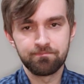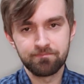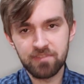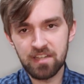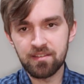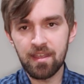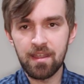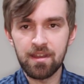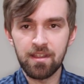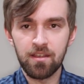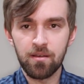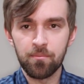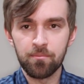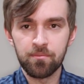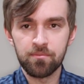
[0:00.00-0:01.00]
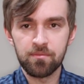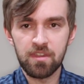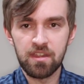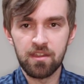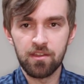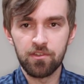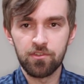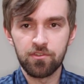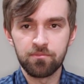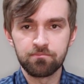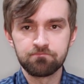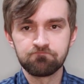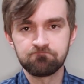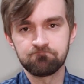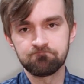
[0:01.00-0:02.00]
Titanium is
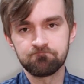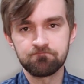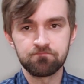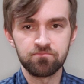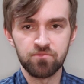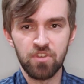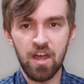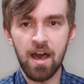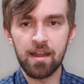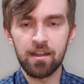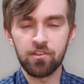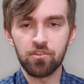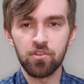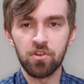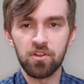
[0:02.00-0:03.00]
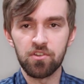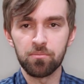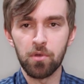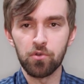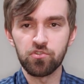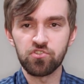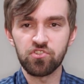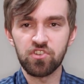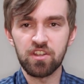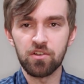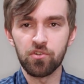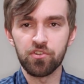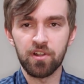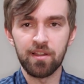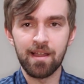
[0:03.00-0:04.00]
not as good as most
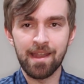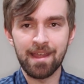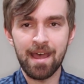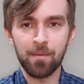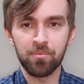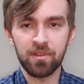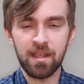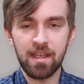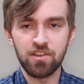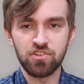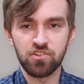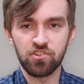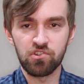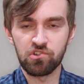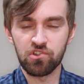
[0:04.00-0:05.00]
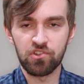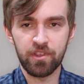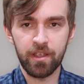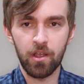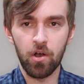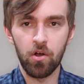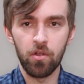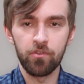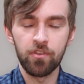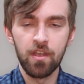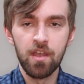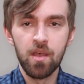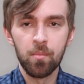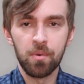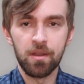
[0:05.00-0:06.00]
steels in a lot of applications just because it galls,
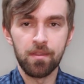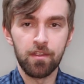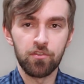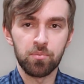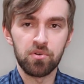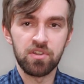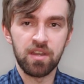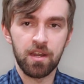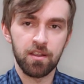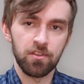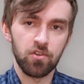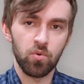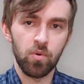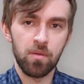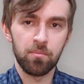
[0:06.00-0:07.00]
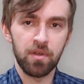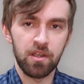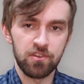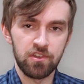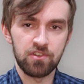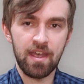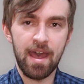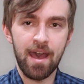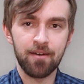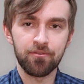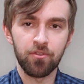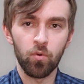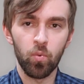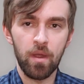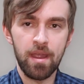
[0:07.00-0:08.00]
but in this particular one, because it's
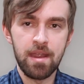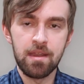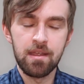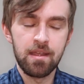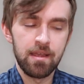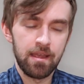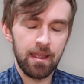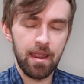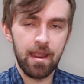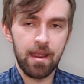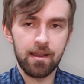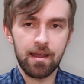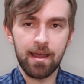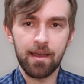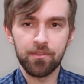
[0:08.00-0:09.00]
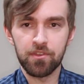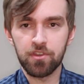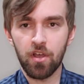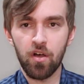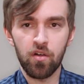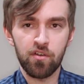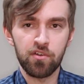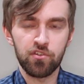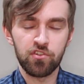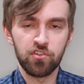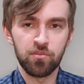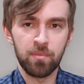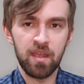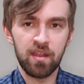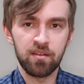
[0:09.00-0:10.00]
half the weight and I had the
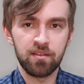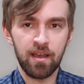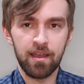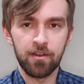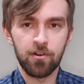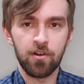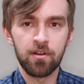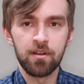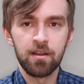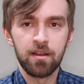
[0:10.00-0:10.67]
tolerances made tighter,